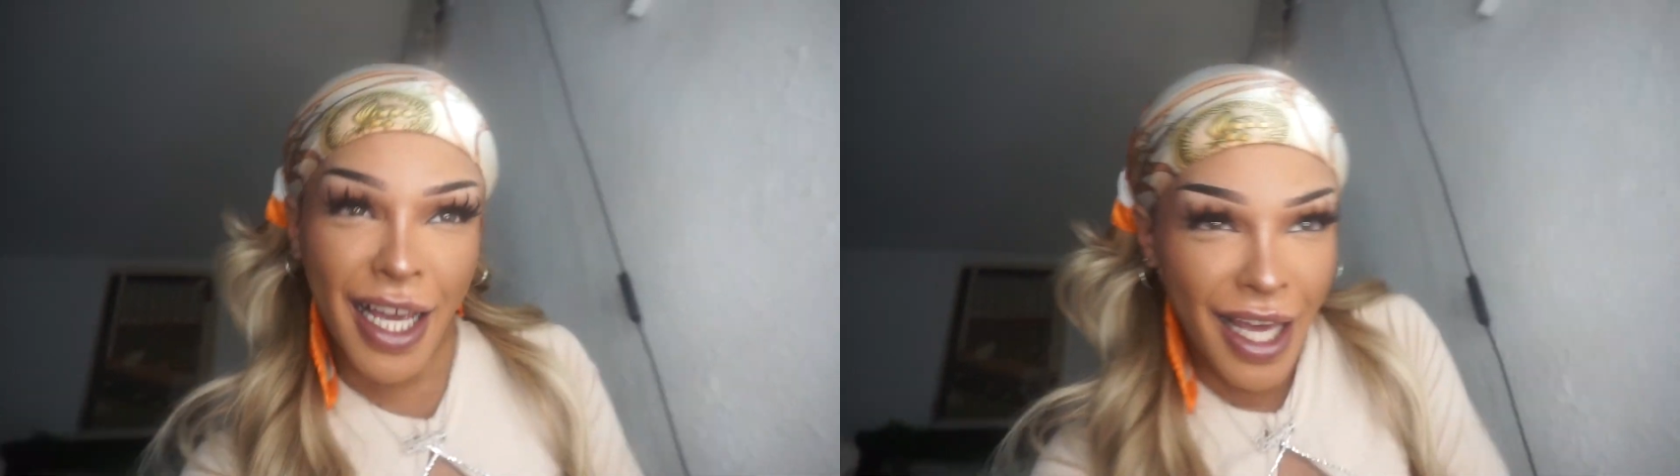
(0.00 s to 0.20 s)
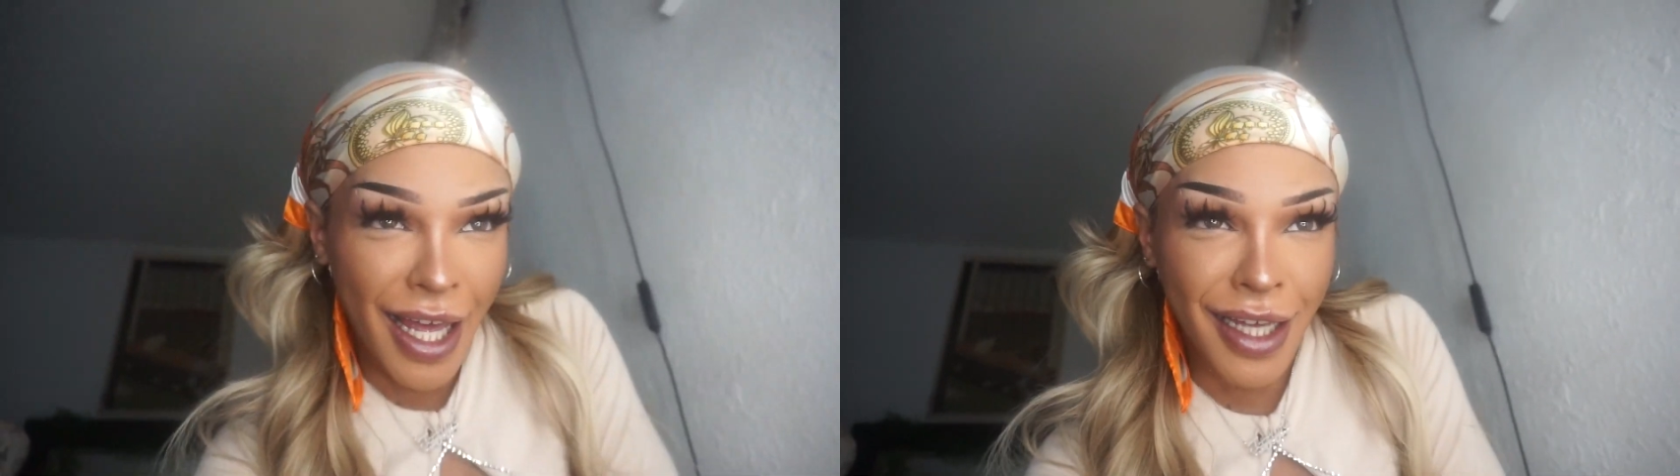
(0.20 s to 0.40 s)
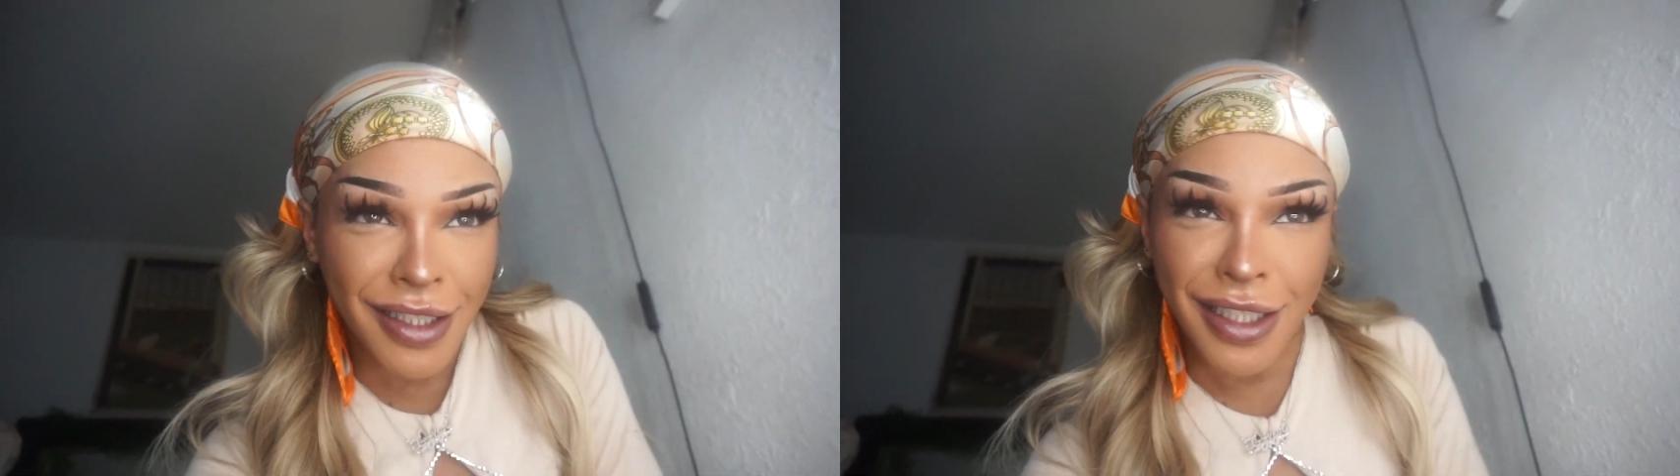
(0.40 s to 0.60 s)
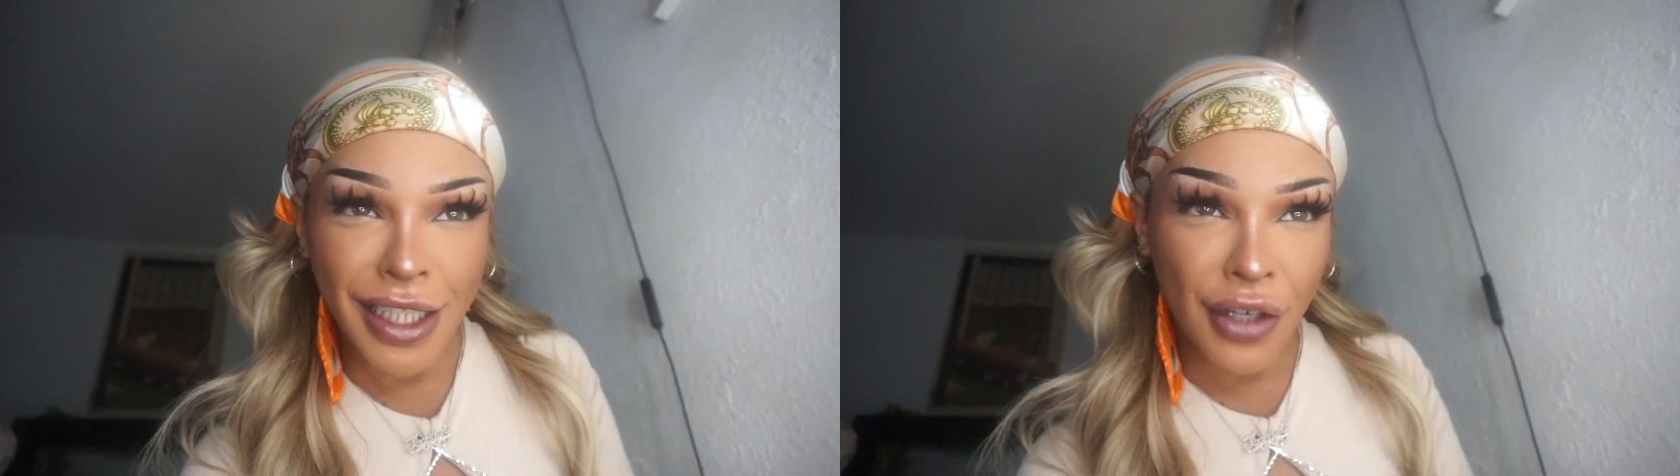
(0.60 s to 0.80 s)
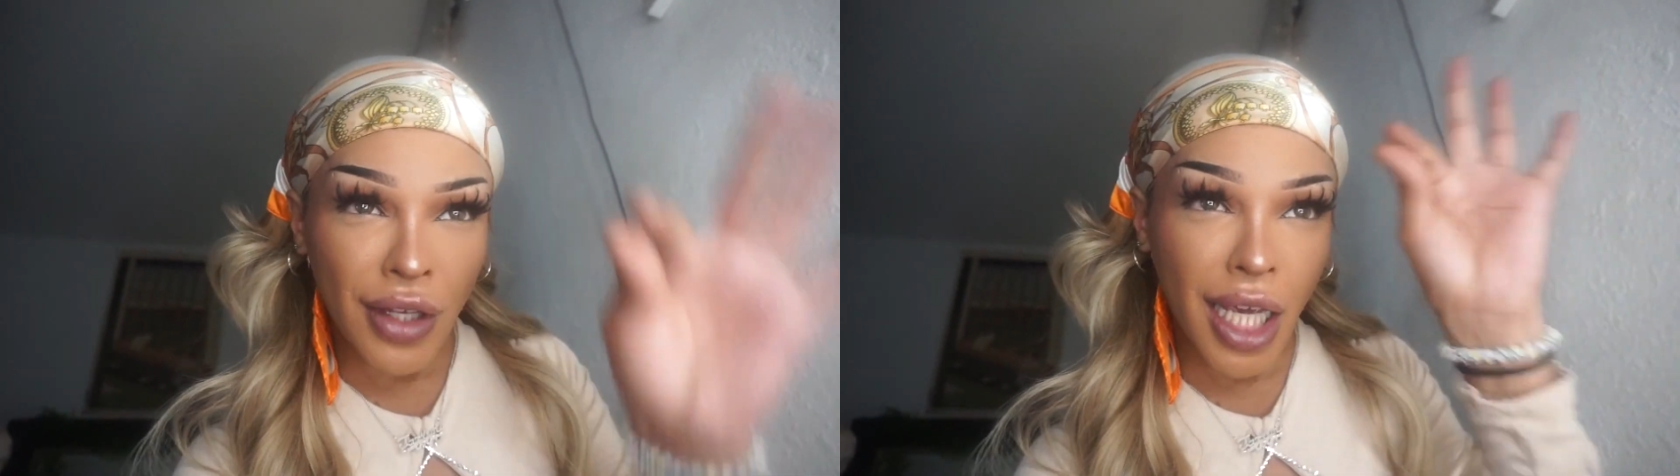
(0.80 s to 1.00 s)
I guess
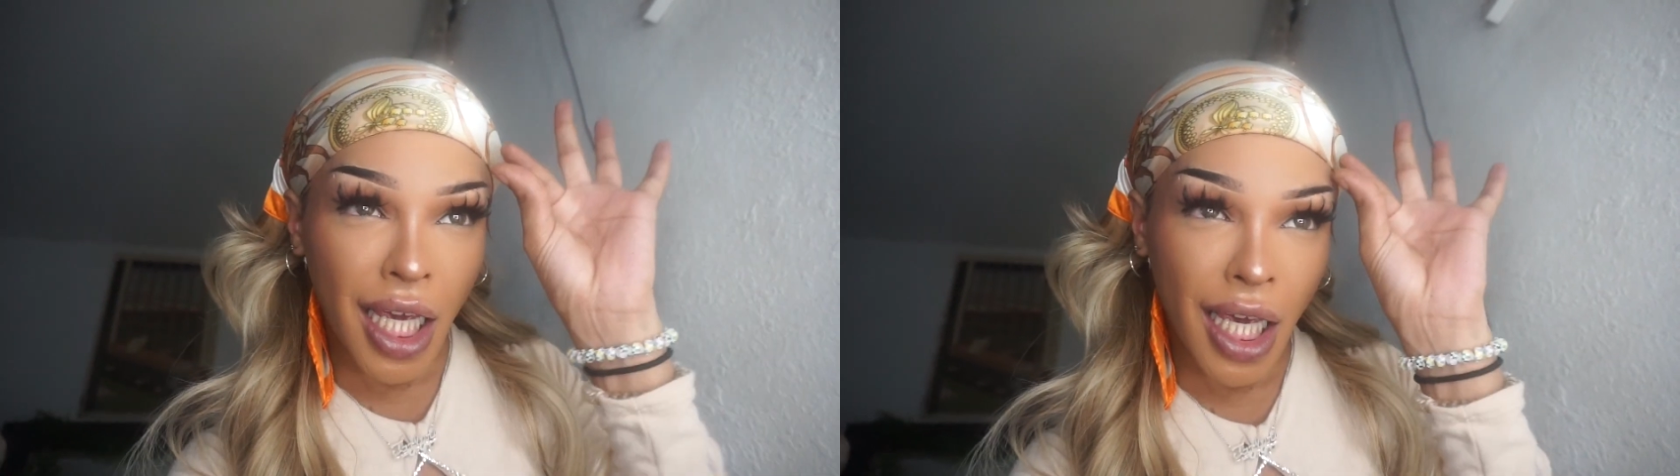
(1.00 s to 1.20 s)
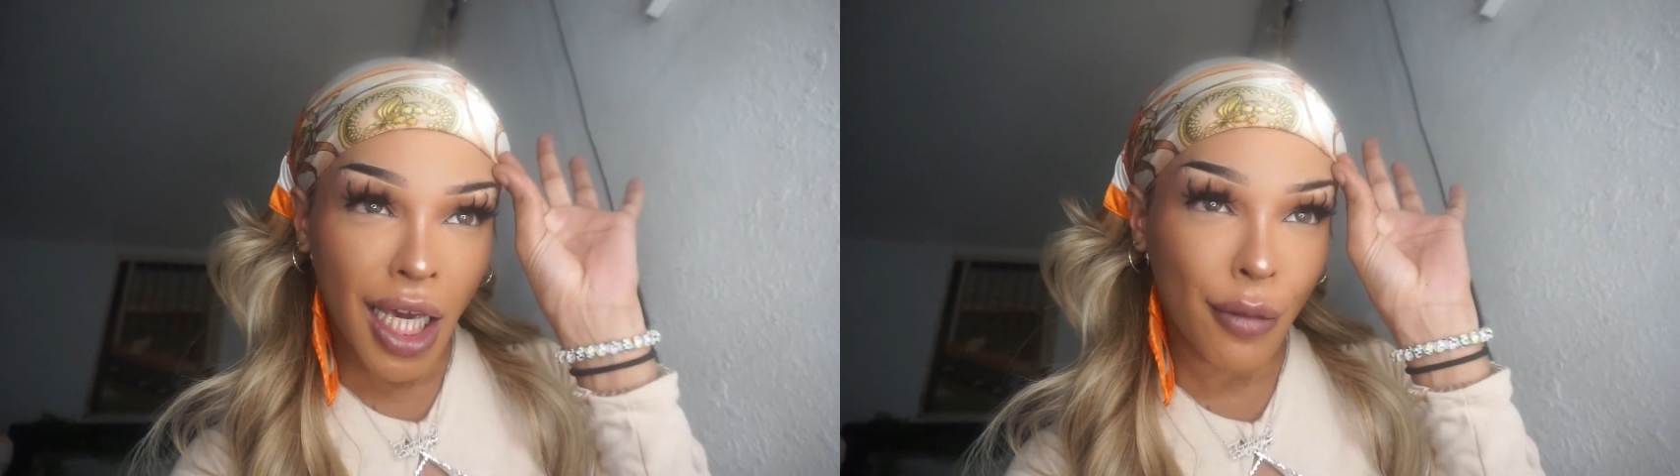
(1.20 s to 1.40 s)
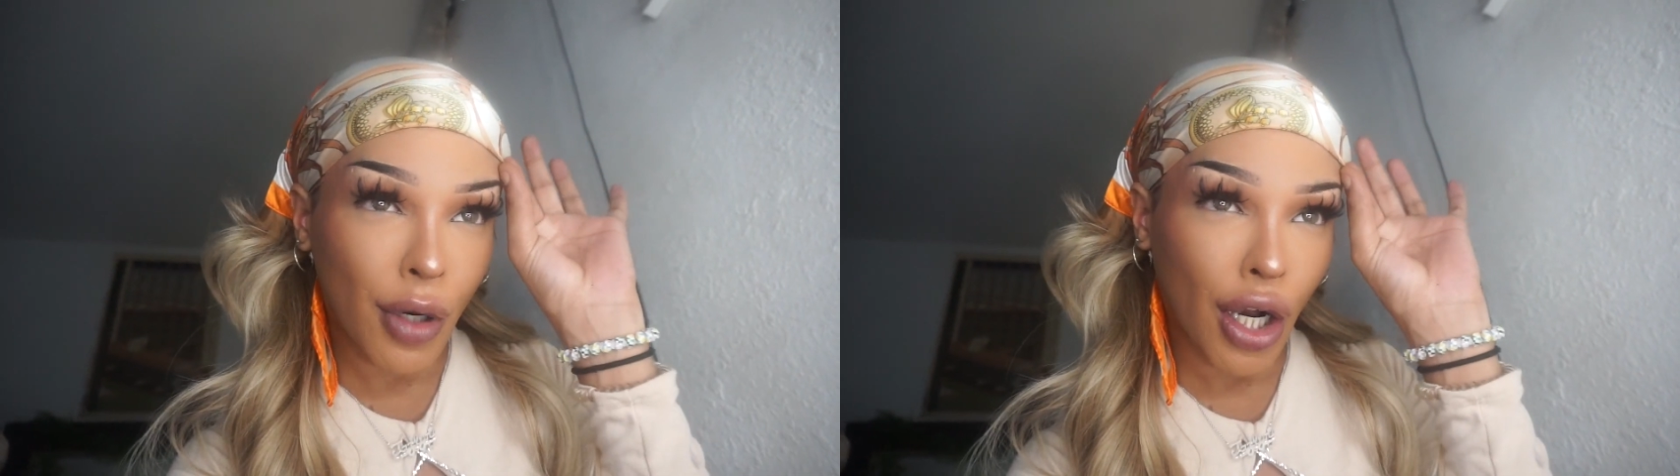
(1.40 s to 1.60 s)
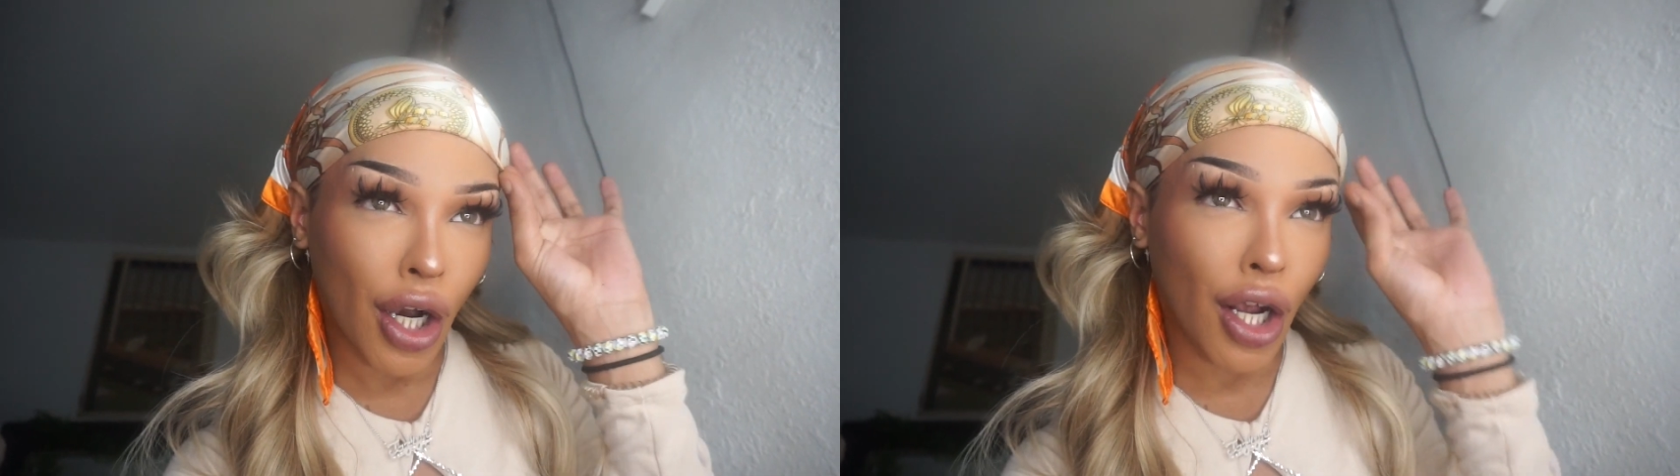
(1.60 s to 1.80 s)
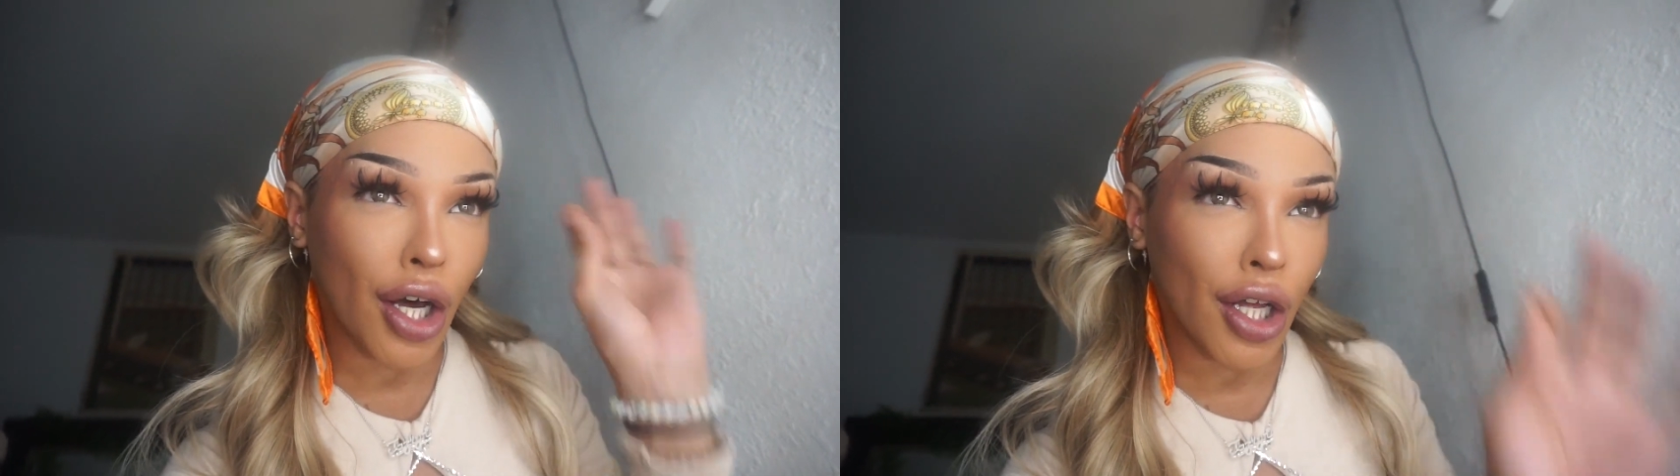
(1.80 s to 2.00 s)
it's giving
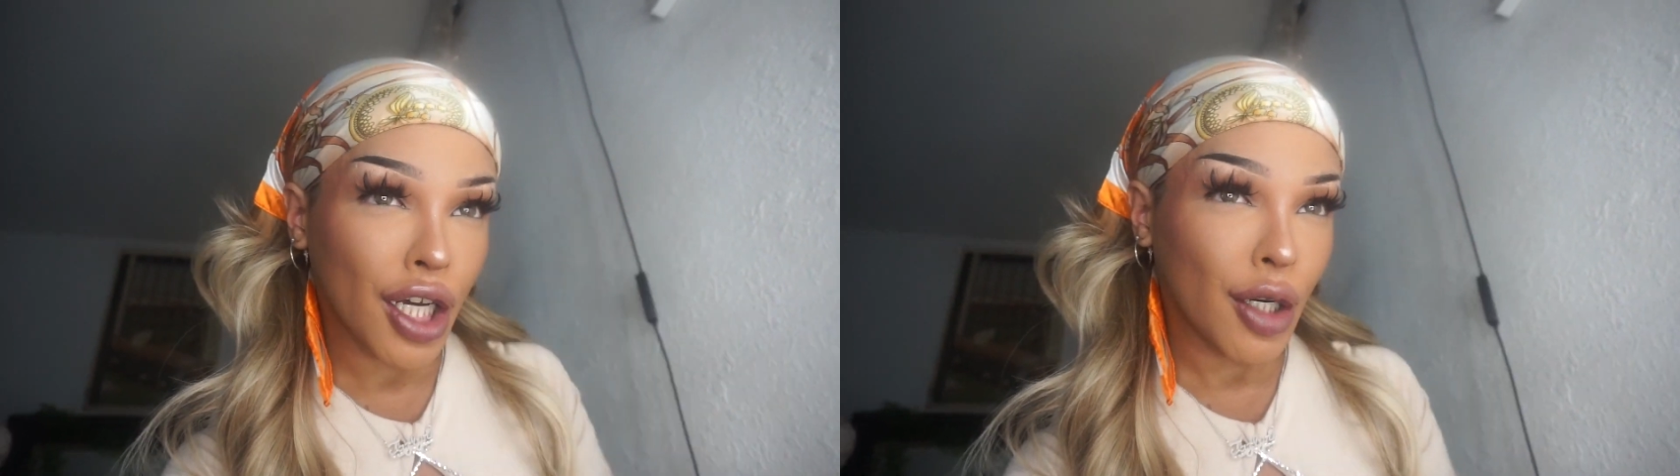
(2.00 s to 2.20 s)
pearl.